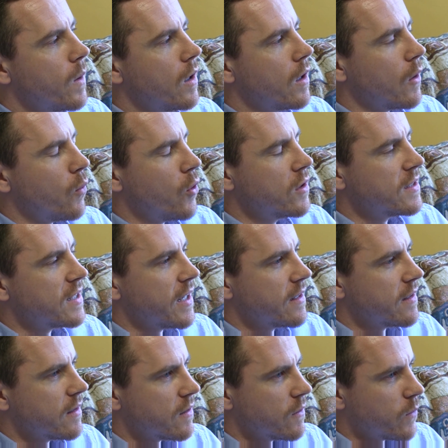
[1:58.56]
One
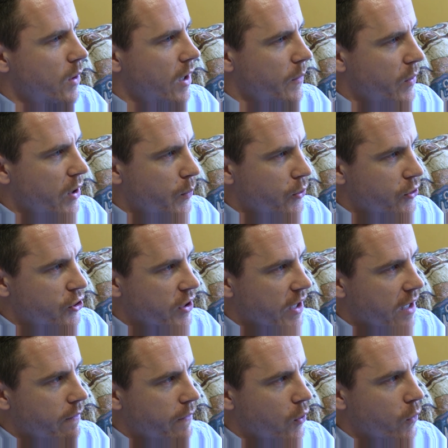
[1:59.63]
sentence of why people should
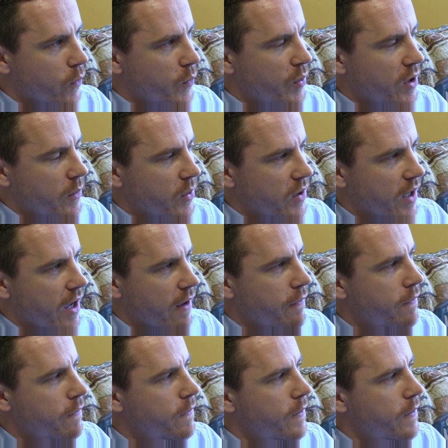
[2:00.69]
get involved with PPF.